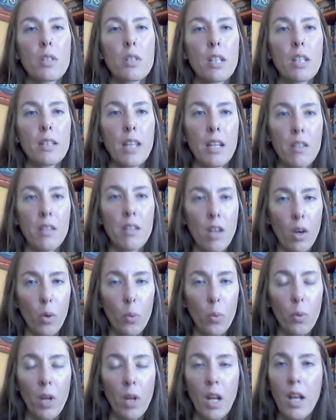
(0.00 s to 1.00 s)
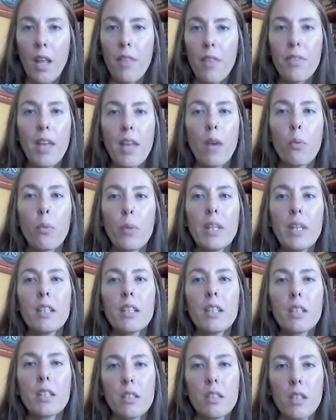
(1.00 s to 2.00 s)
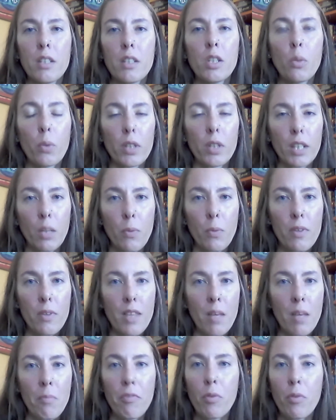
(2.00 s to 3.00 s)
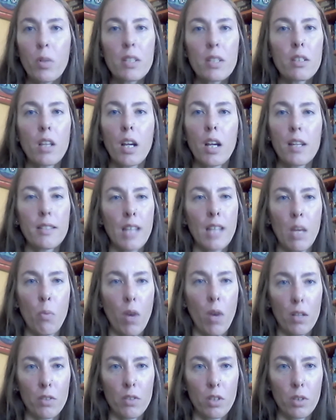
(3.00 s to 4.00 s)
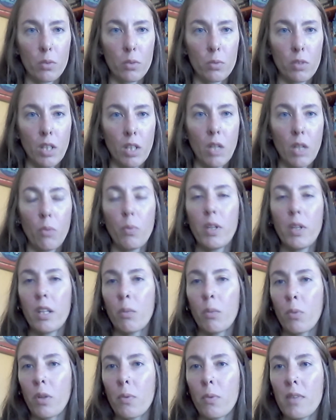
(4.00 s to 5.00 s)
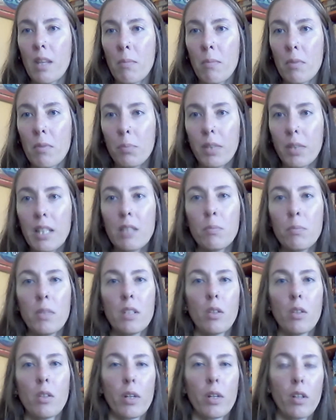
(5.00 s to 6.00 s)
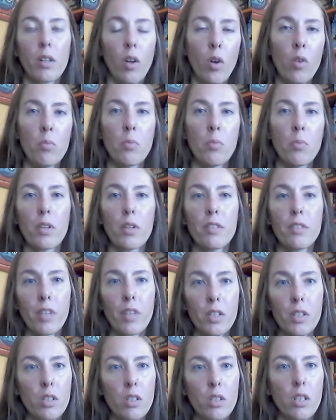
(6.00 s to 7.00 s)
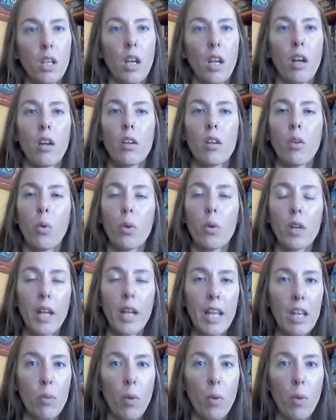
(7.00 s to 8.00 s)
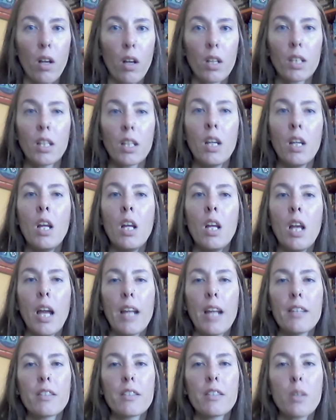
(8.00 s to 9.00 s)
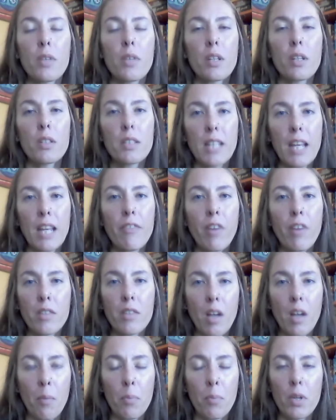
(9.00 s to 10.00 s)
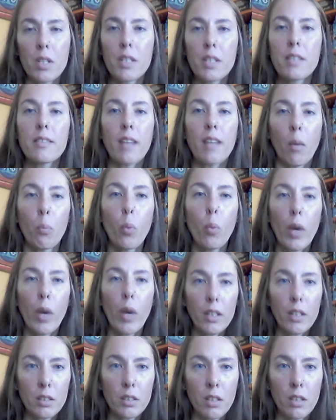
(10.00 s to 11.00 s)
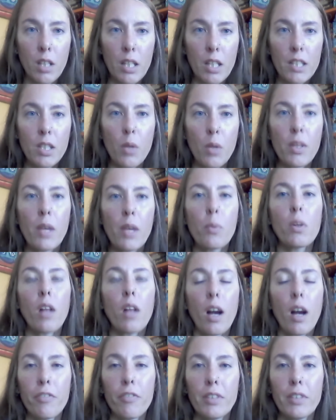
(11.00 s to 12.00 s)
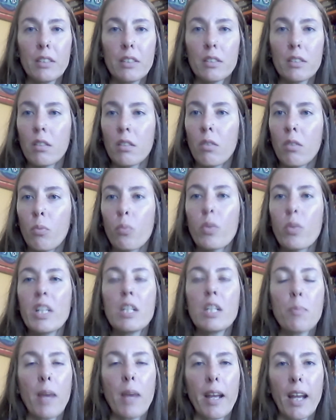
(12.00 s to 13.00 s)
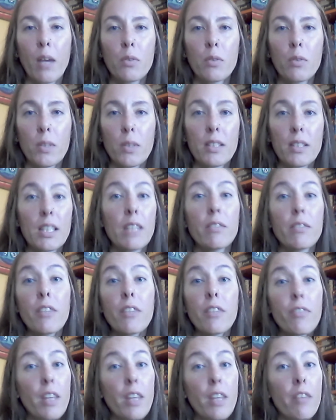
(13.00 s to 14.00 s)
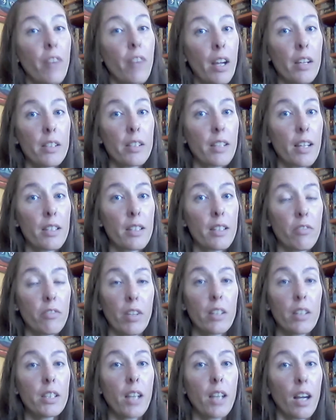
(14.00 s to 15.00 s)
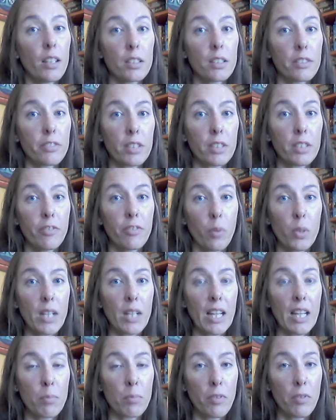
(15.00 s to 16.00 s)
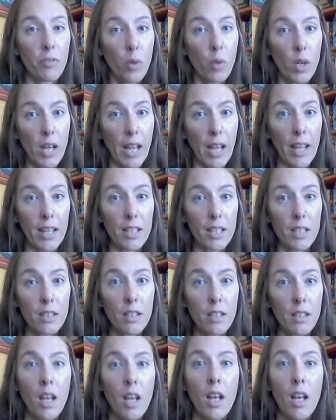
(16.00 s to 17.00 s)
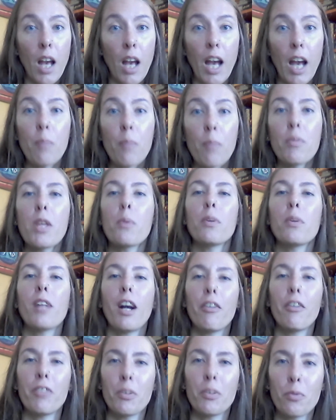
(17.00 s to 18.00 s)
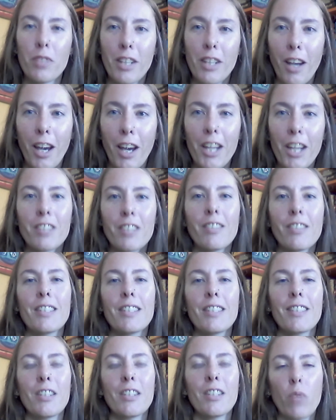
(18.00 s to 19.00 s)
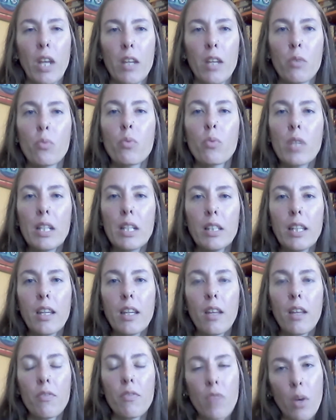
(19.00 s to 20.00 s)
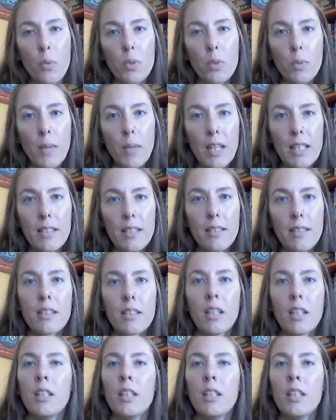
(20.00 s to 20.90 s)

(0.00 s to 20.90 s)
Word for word: that they know that we can continue working with them for as long as they want to. We can work with them in placement or at home or in foster care or AWOL. And so they'll save our number somewhere. So they will often reach back out to us, even if they've fired us very colorfully four days beforehand. Um, they will often mm-hmm. rehire us and, and relink in those ways.